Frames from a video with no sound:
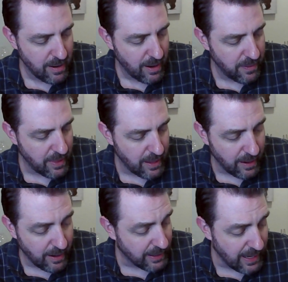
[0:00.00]
And then
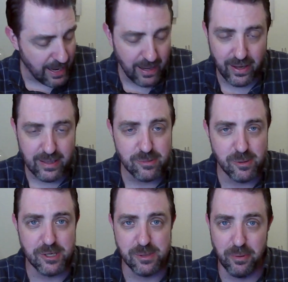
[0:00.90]
again, I liked him so
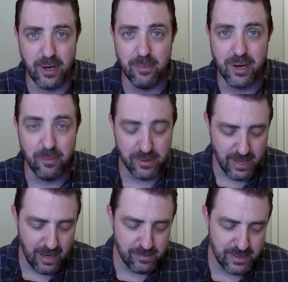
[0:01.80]
much I printed him a couple more
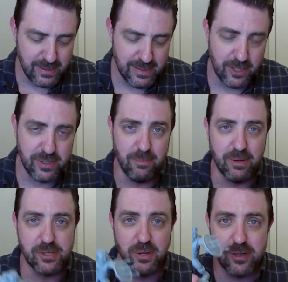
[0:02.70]
times. This is actually a
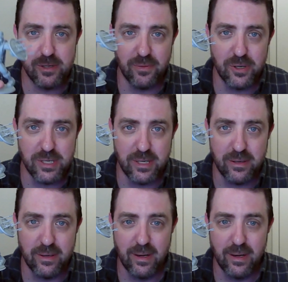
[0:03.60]
much larger version.